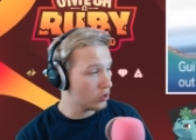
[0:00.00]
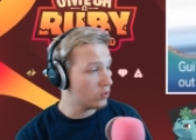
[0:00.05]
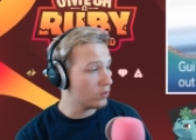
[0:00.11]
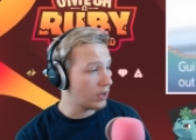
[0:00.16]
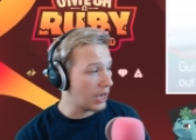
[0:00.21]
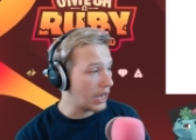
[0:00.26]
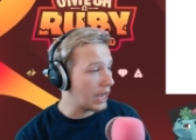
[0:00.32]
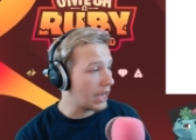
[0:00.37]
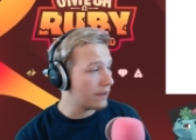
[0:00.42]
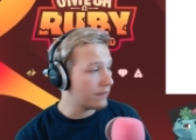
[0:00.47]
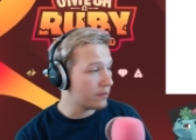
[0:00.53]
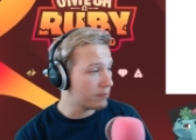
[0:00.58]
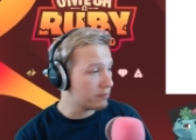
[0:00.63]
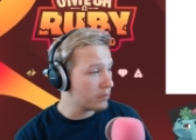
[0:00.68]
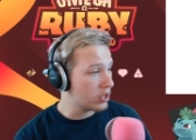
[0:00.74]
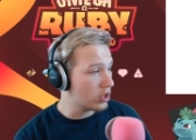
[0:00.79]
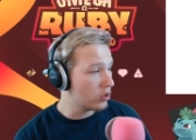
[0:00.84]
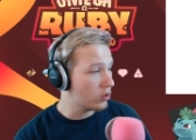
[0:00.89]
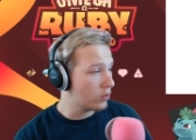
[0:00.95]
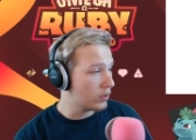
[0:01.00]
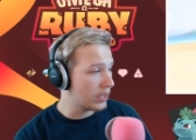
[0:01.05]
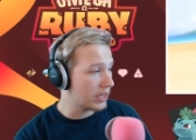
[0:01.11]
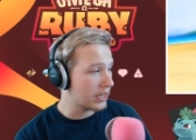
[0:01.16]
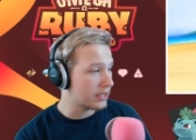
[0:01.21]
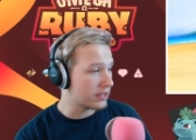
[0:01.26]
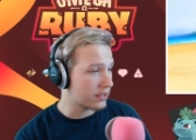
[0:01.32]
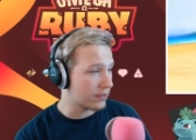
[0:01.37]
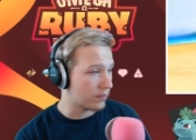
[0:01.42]
have a Mew.
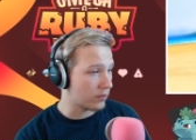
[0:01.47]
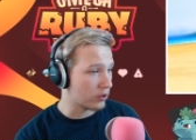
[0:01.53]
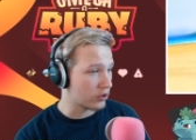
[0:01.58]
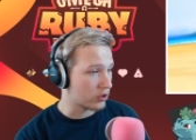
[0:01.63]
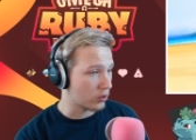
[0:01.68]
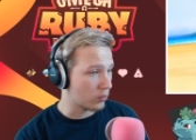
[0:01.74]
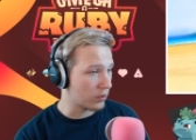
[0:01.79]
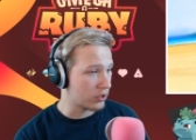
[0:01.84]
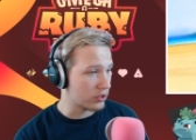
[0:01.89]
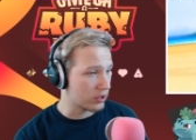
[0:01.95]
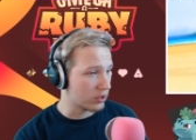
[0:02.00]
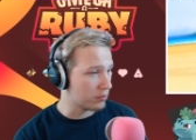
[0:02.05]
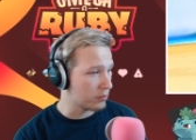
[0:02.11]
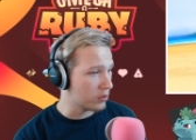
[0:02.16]
It's the first original